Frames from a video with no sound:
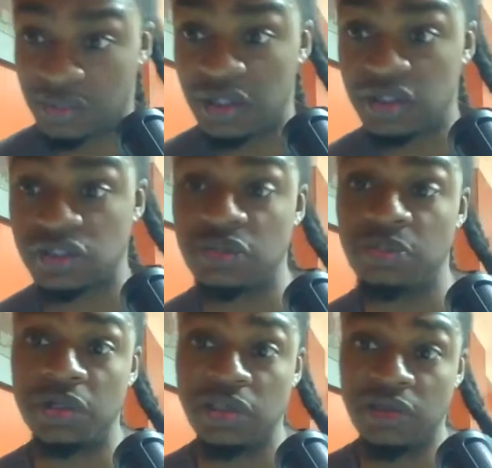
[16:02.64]
of people do it
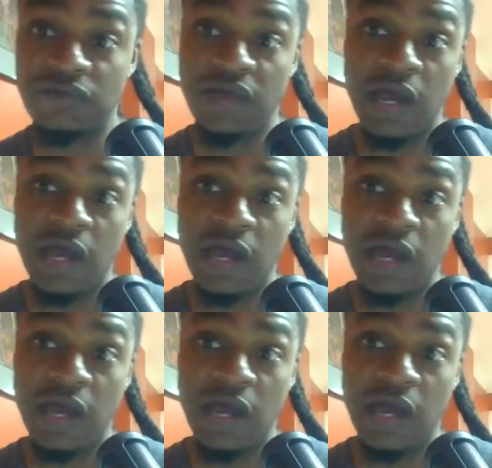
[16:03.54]
for recreation,
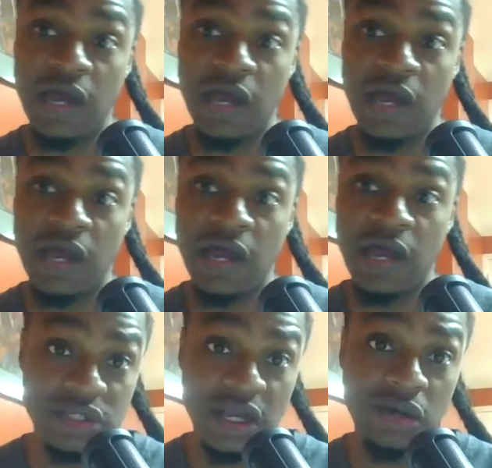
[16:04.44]
but the value in
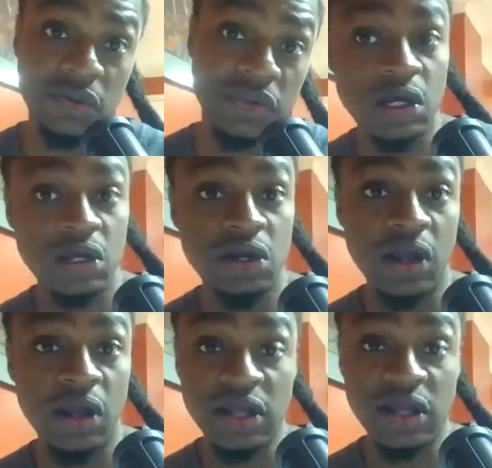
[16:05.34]
terms of
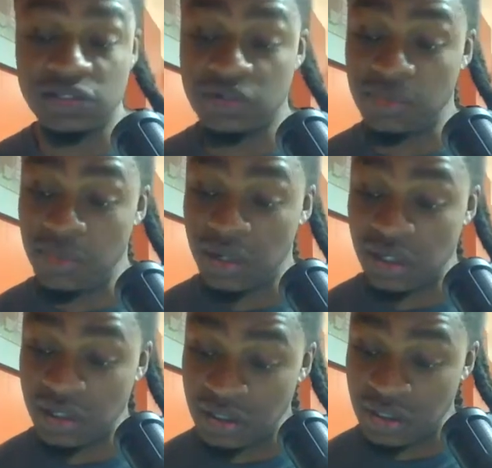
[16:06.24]
psychotherapy
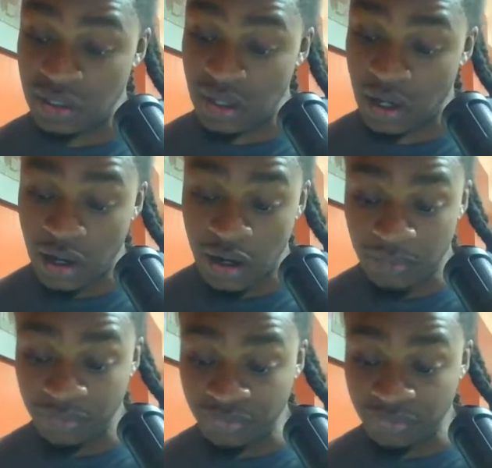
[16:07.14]
is
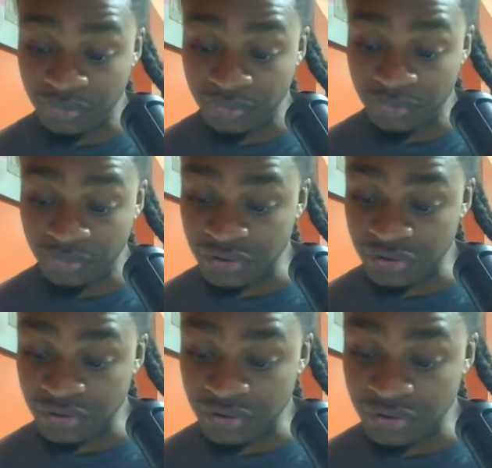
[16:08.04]
underestimated,
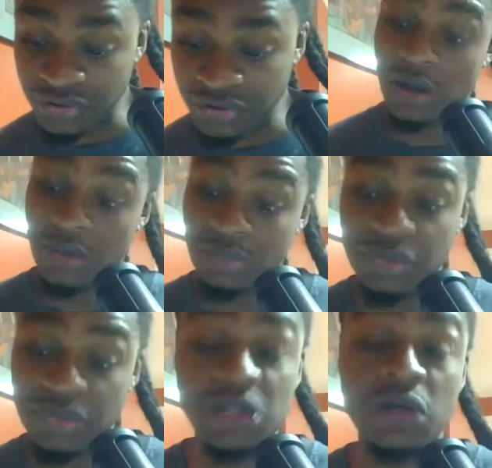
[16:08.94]
especially when we're
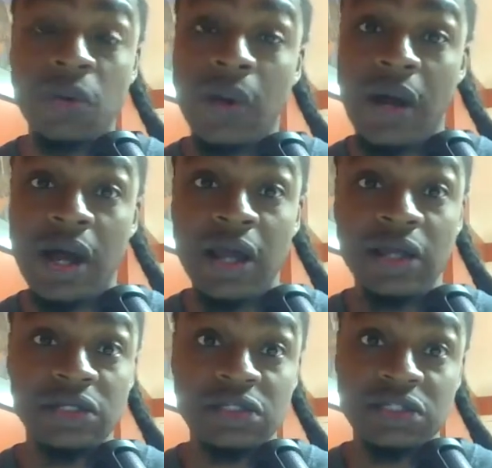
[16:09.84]
talking about like
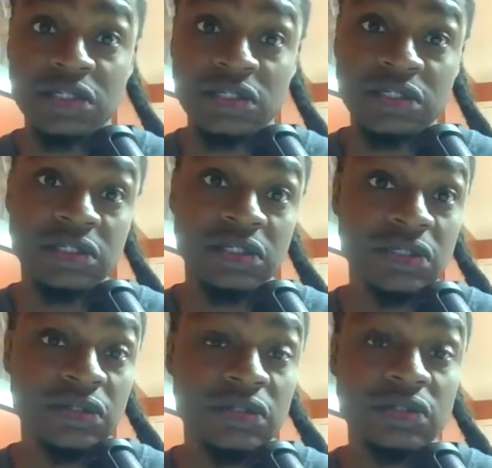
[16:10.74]

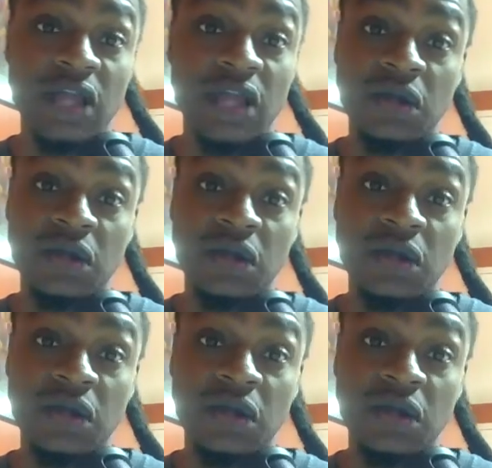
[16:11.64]
equine assisted